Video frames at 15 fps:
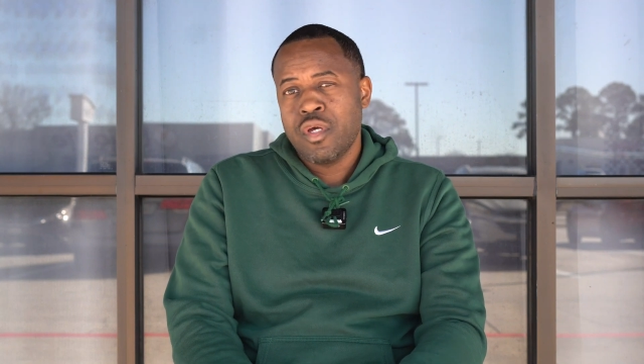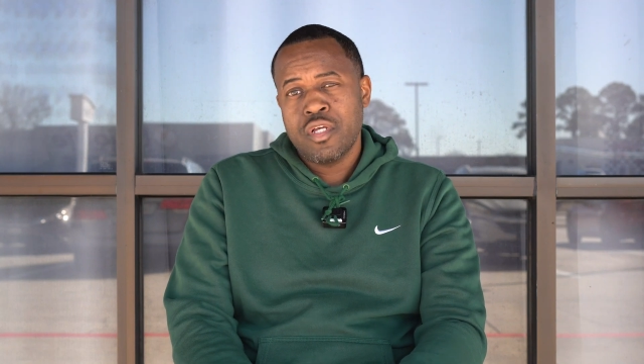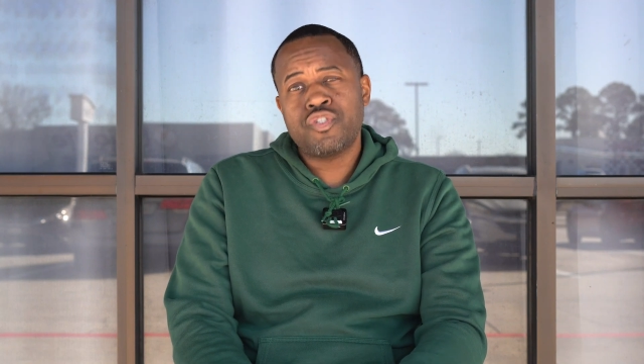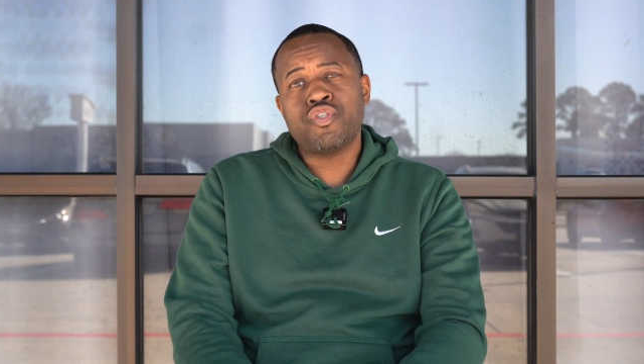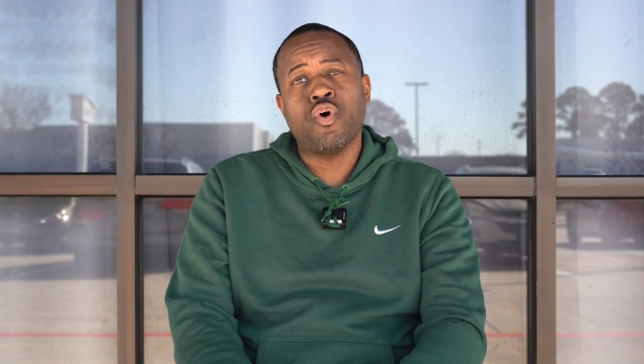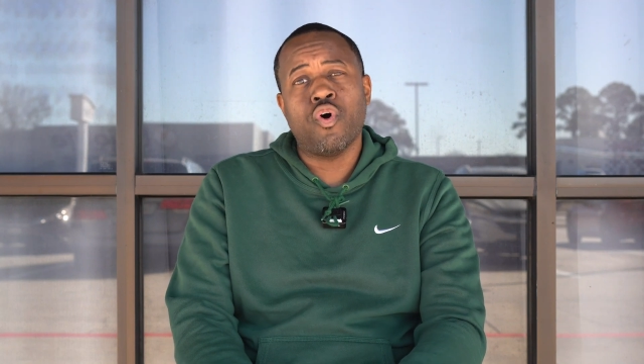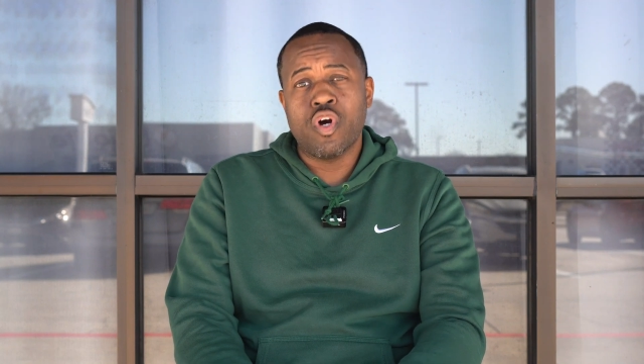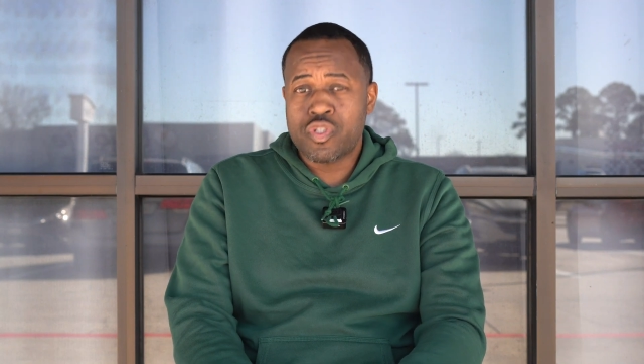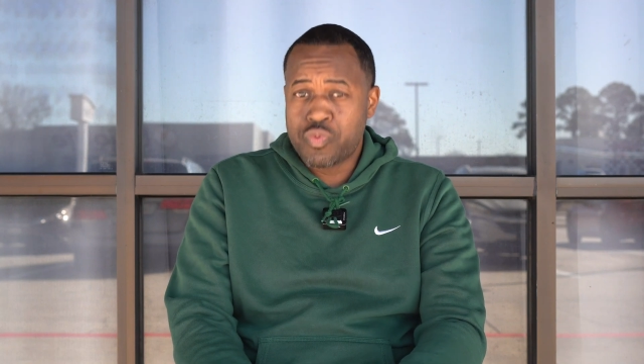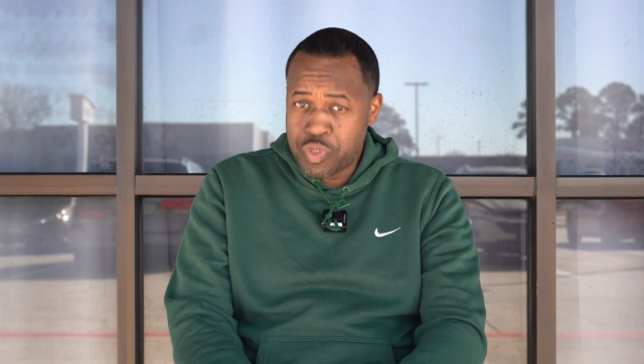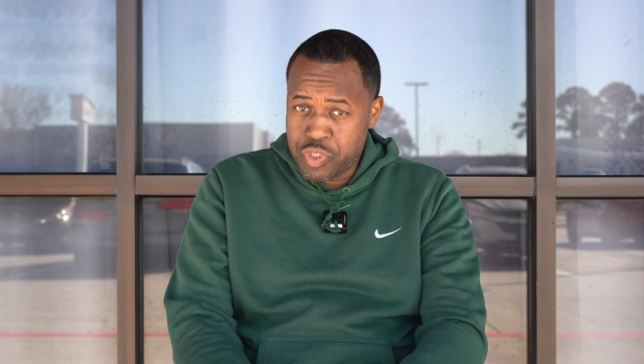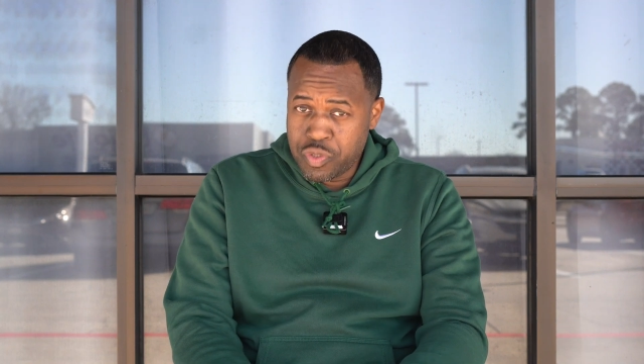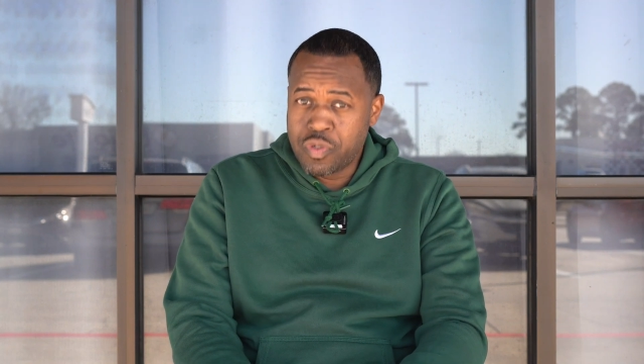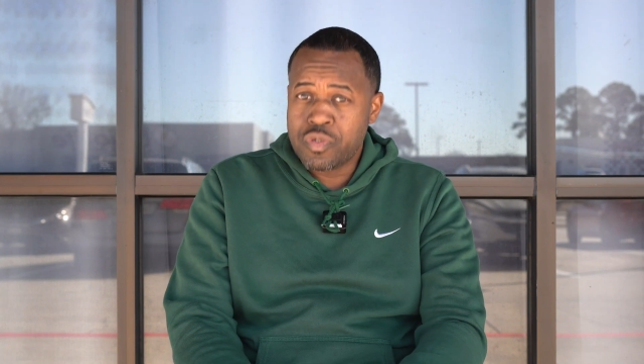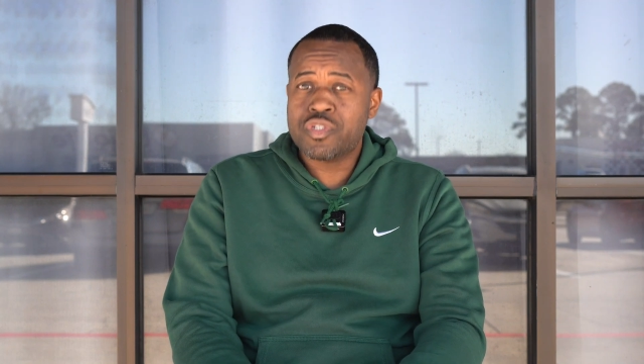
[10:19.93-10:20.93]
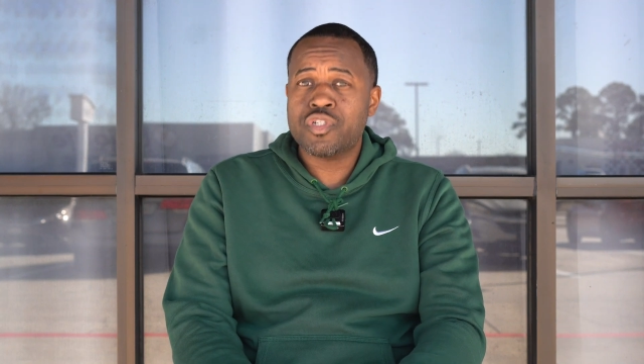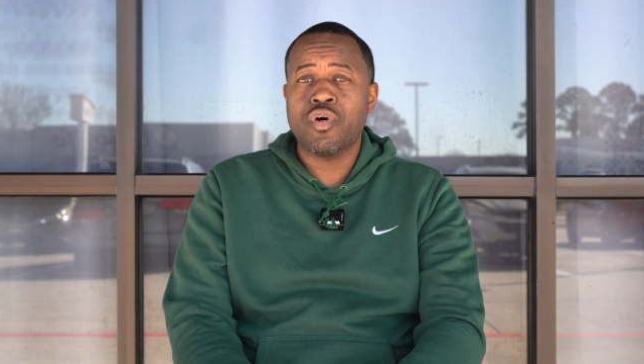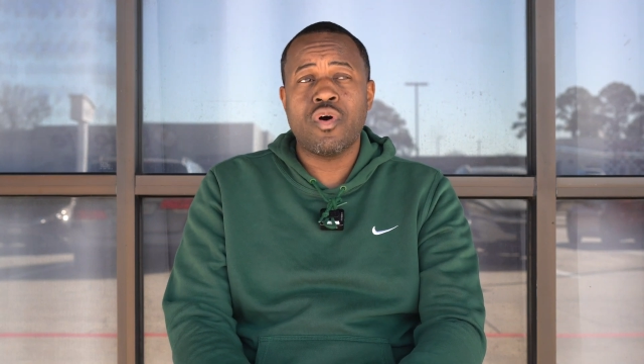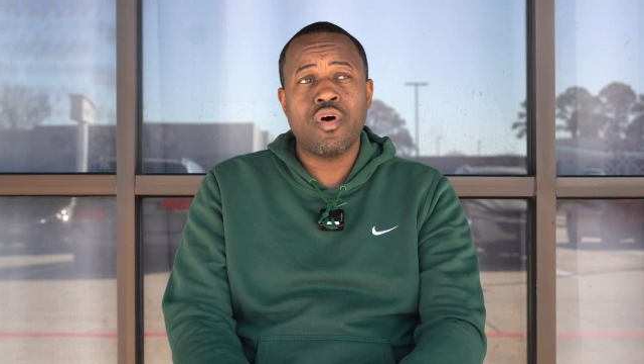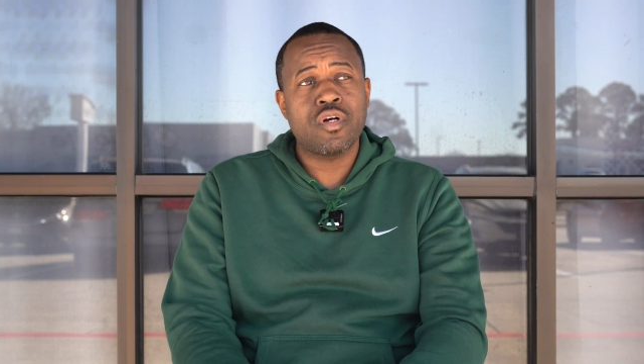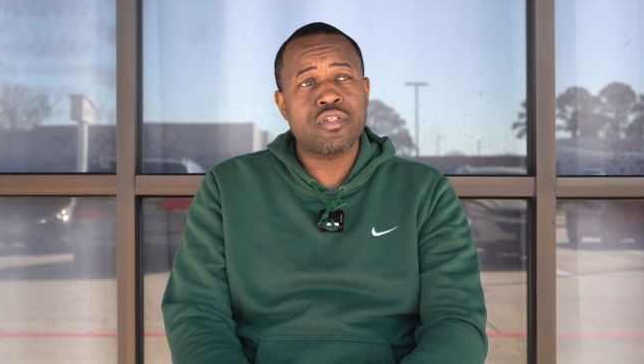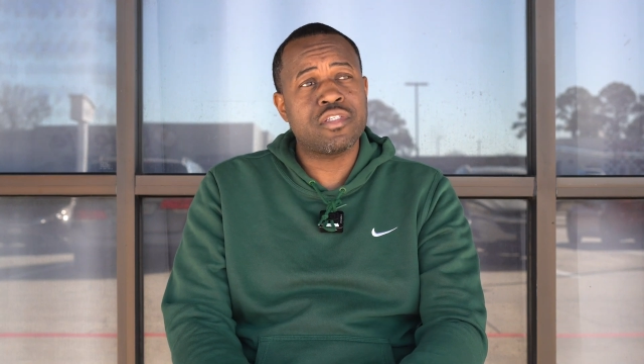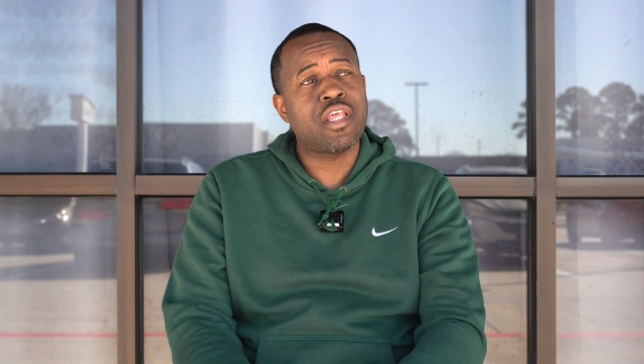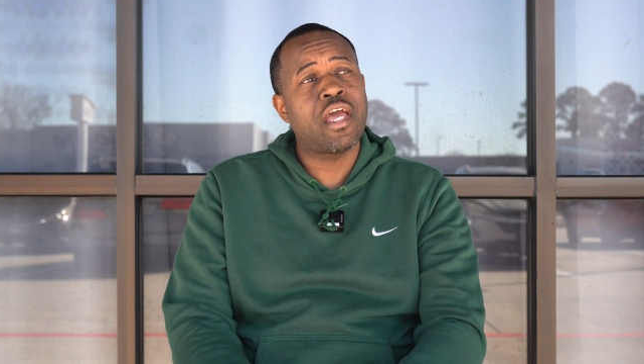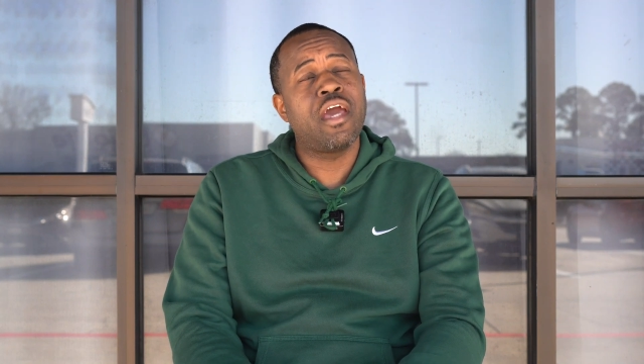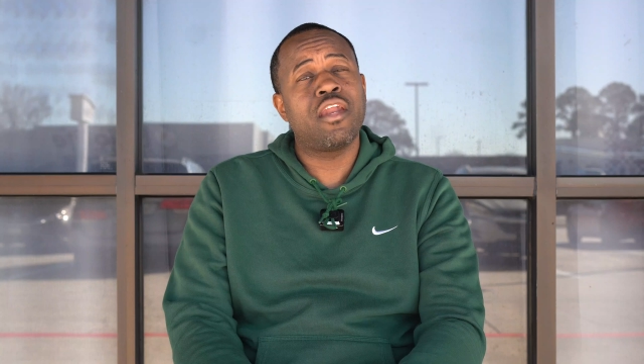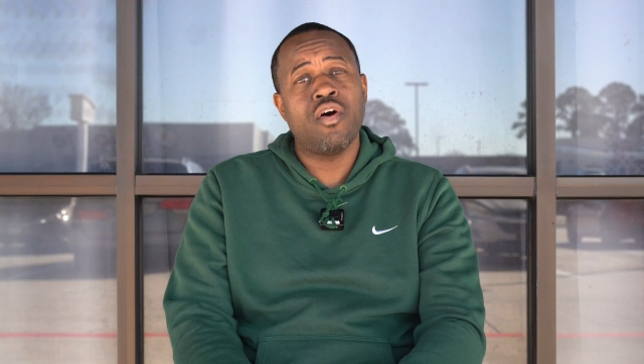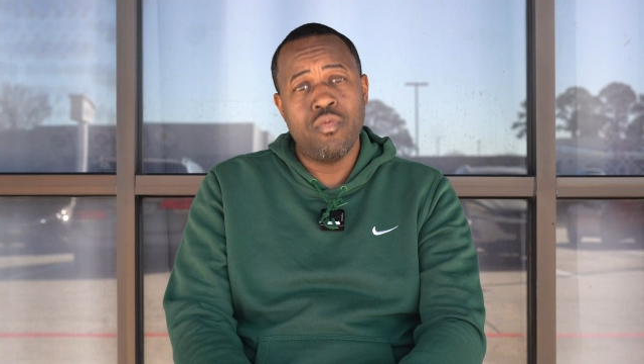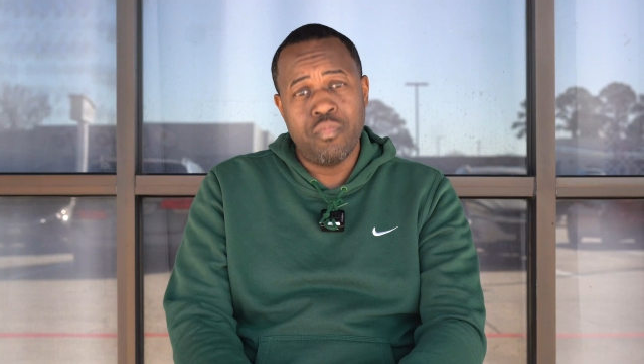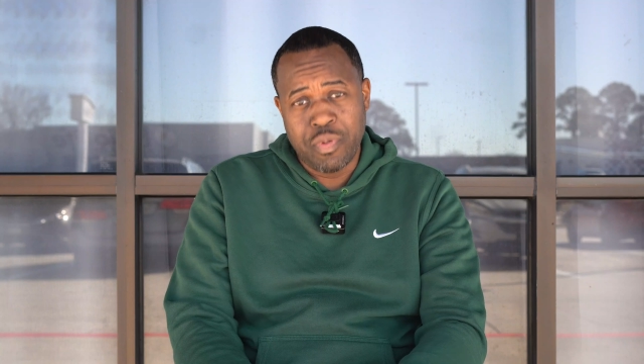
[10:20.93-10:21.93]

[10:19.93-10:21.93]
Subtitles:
Charge what you're gonna charge, stand on